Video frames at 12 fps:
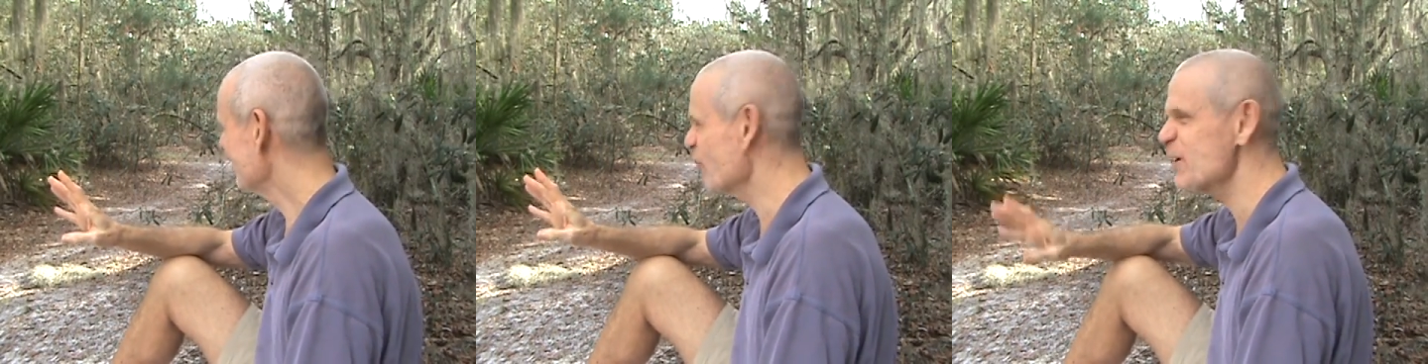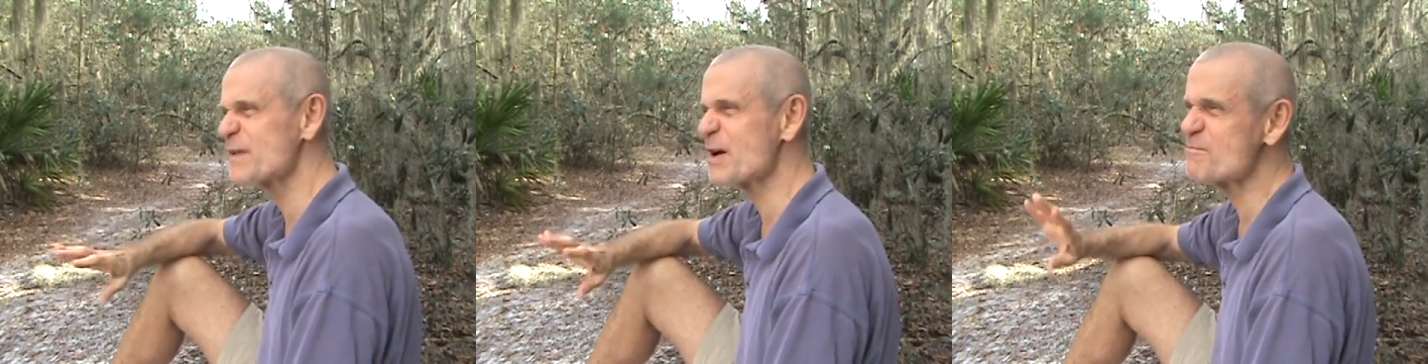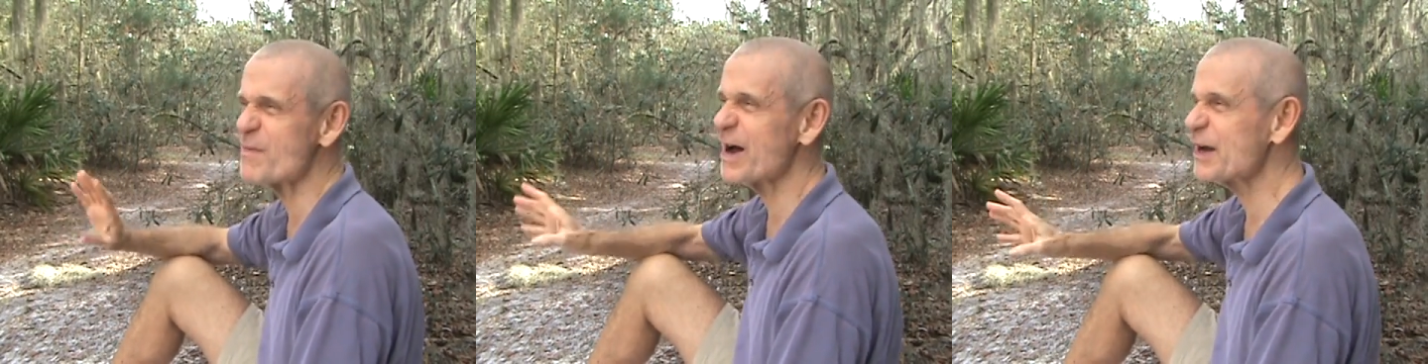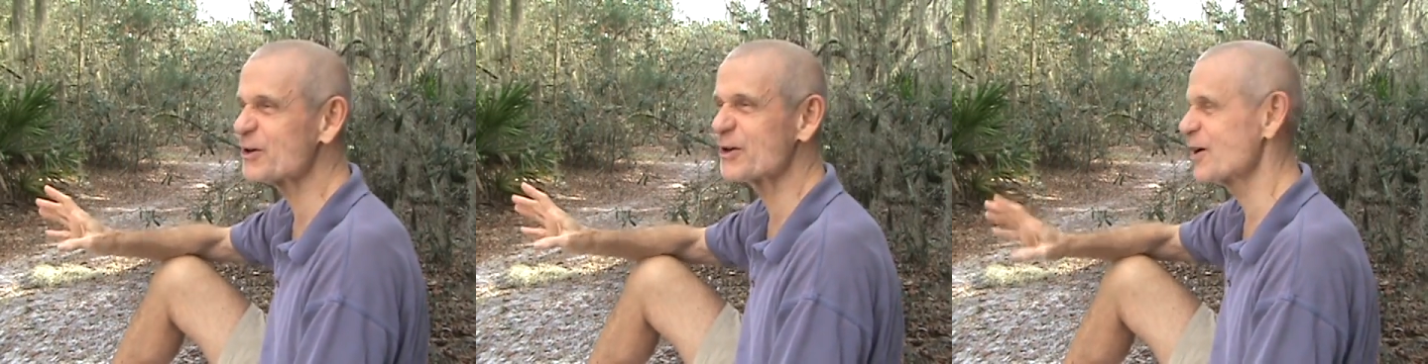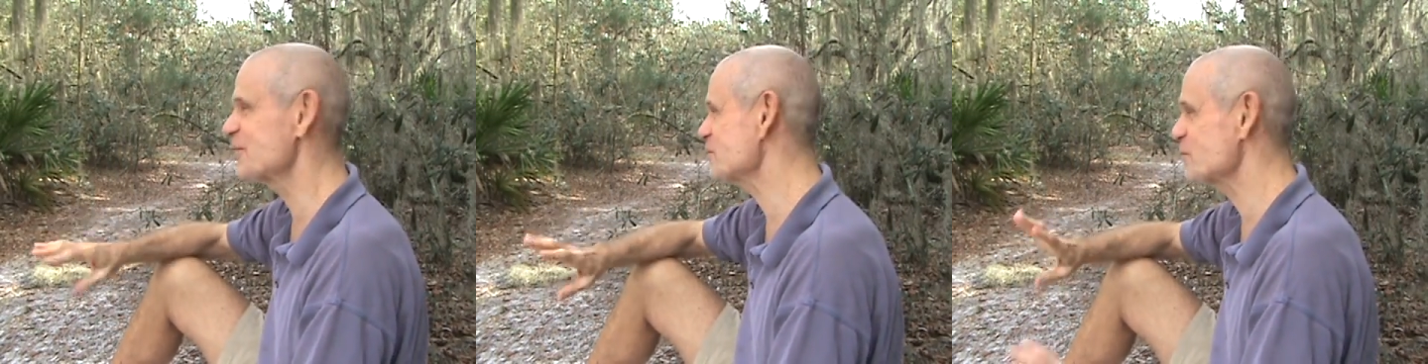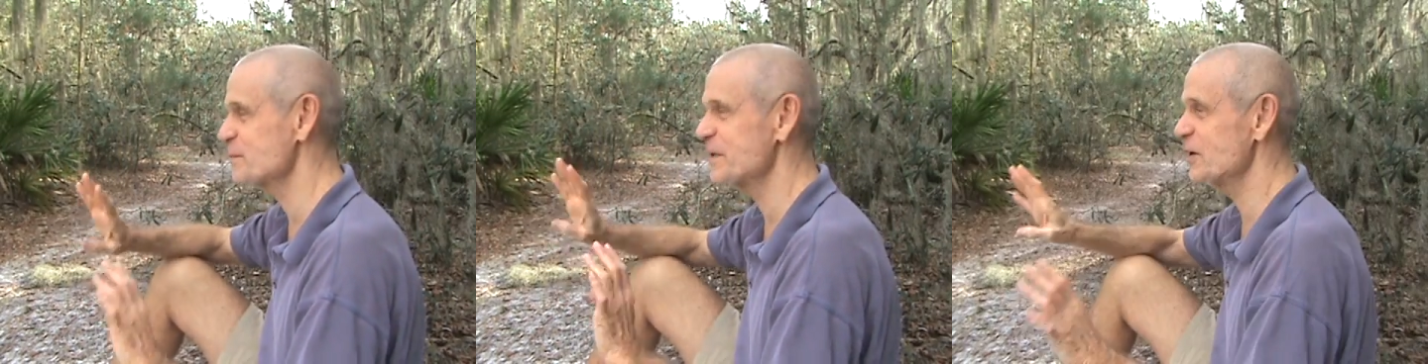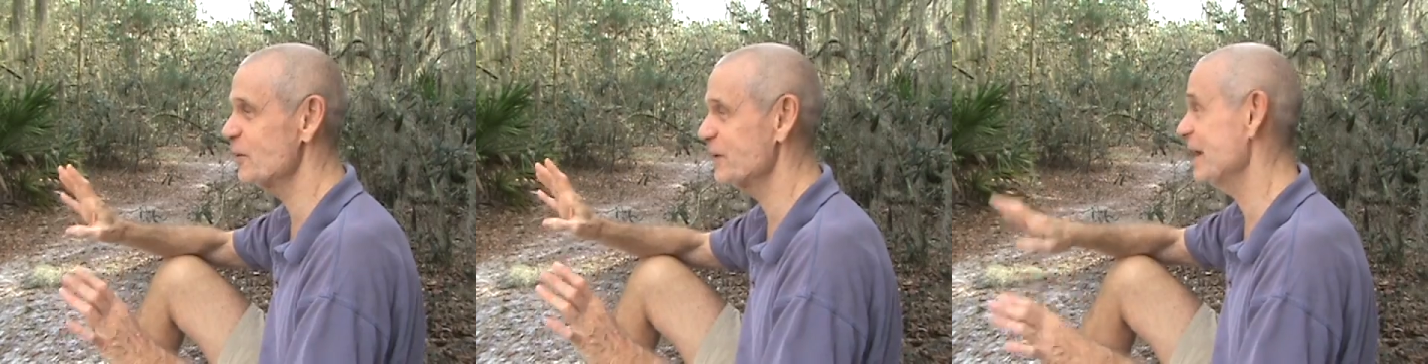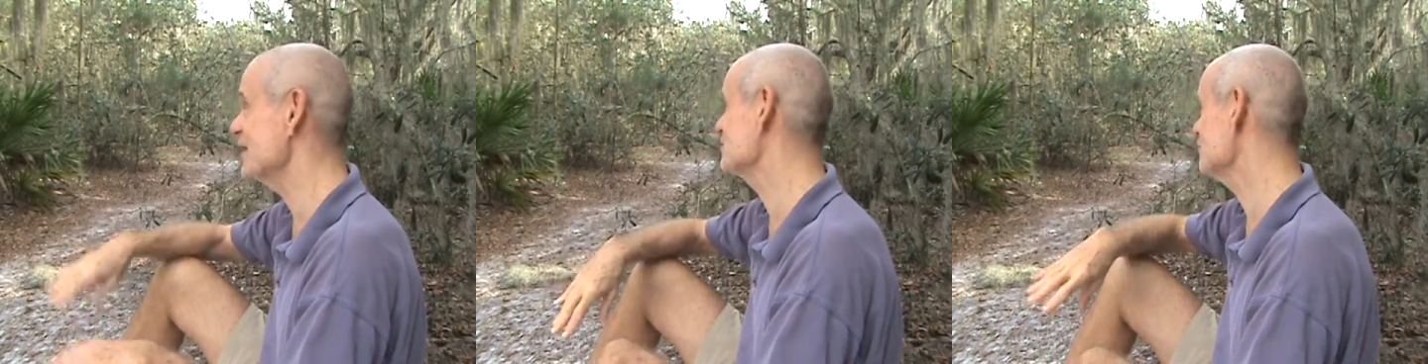Or even a minor country would be
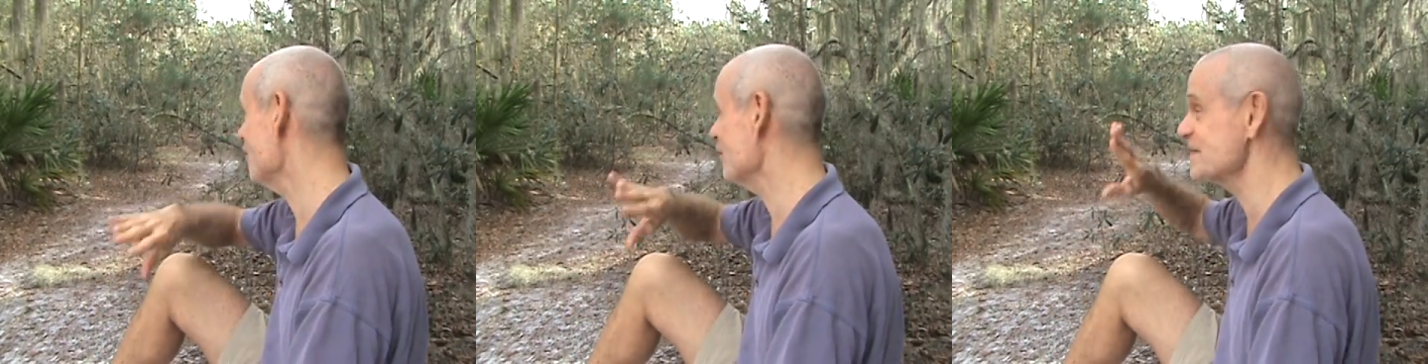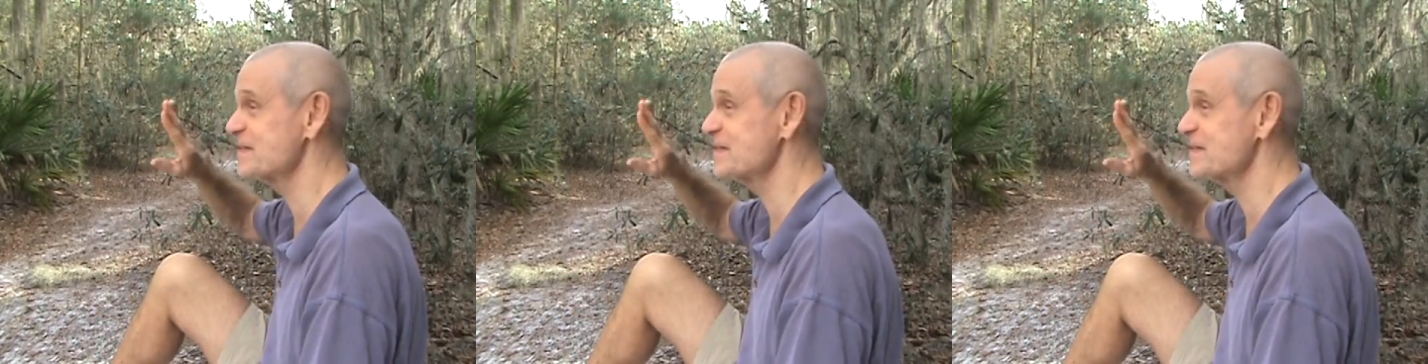okay as long